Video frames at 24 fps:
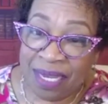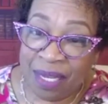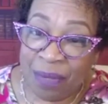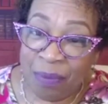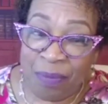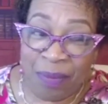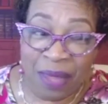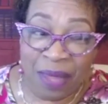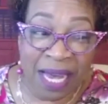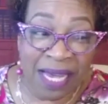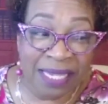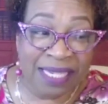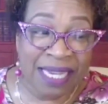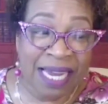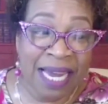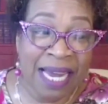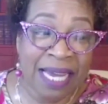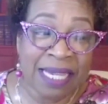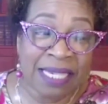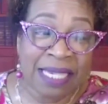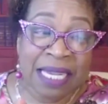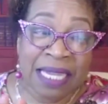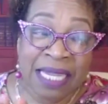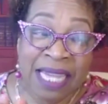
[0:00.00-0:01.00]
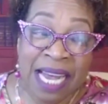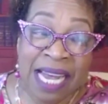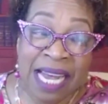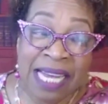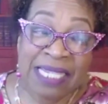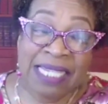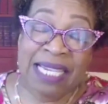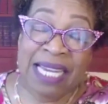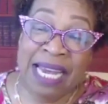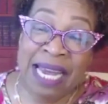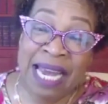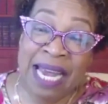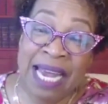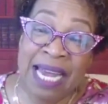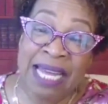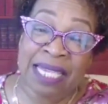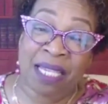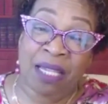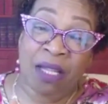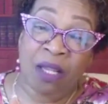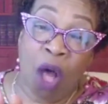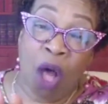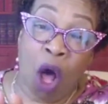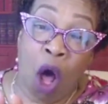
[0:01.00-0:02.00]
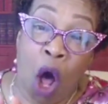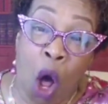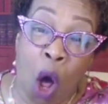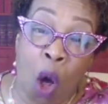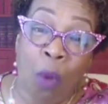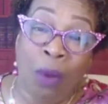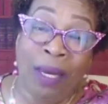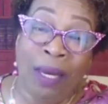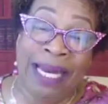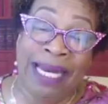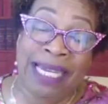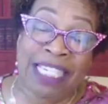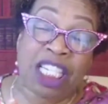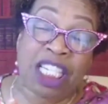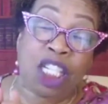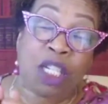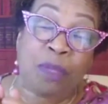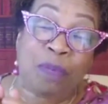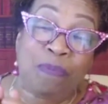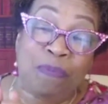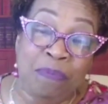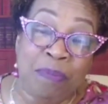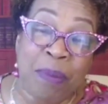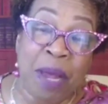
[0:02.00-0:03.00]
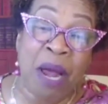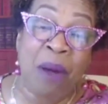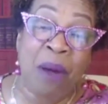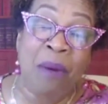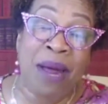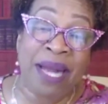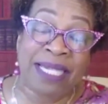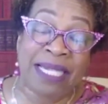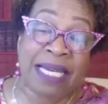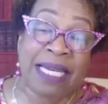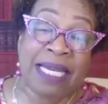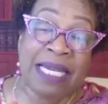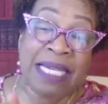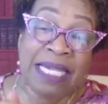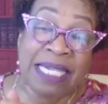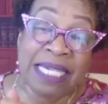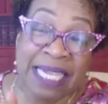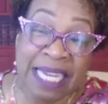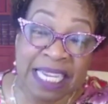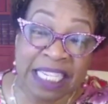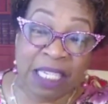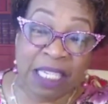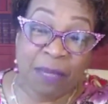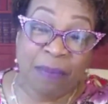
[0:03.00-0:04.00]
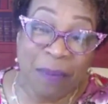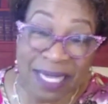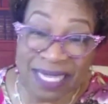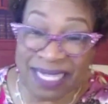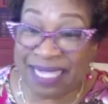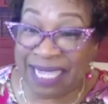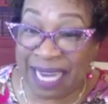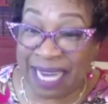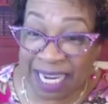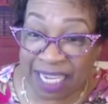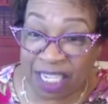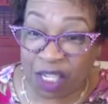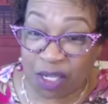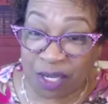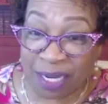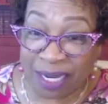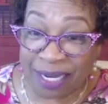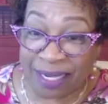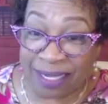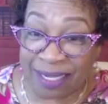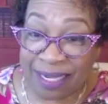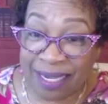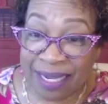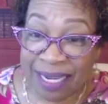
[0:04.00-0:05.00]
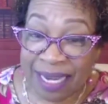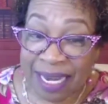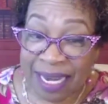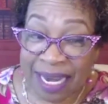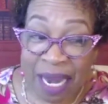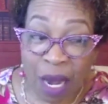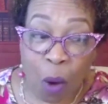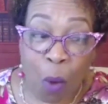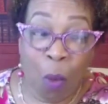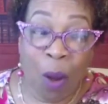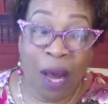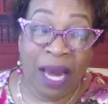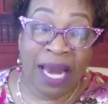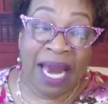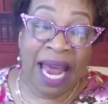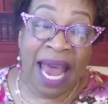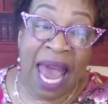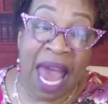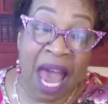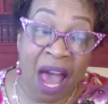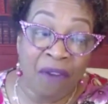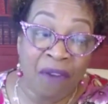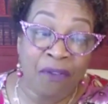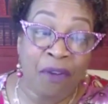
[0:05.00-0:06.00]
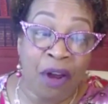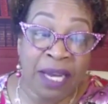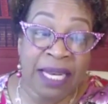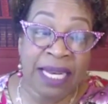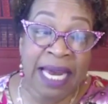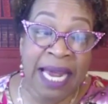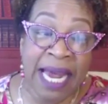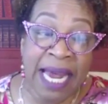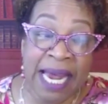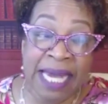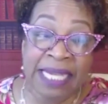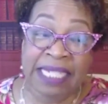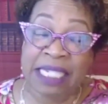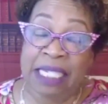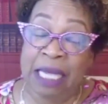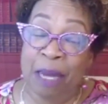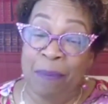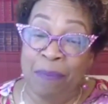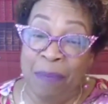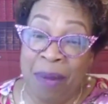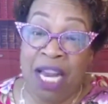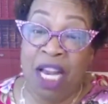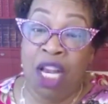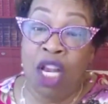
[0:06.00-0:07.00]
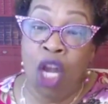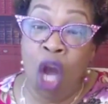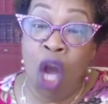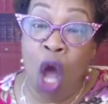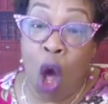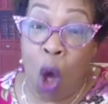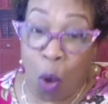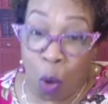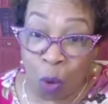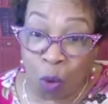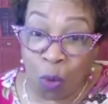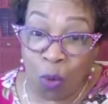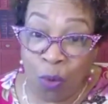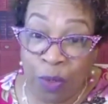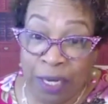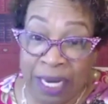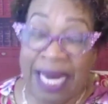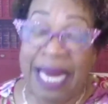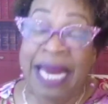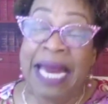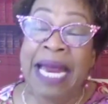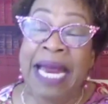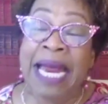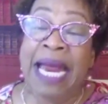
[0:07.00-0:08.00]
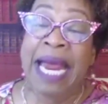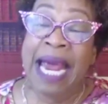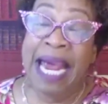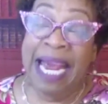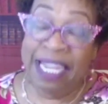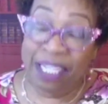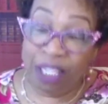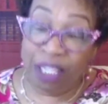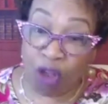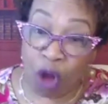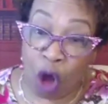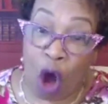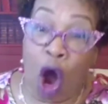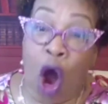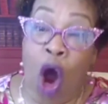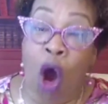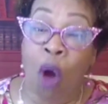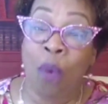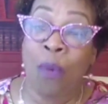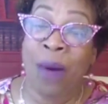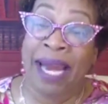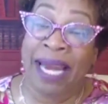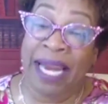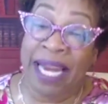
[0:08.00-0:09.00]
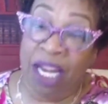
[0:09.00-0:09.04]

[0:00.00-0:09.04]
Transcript: This is Holy Spirit dispensation. Whatever needs to be known is already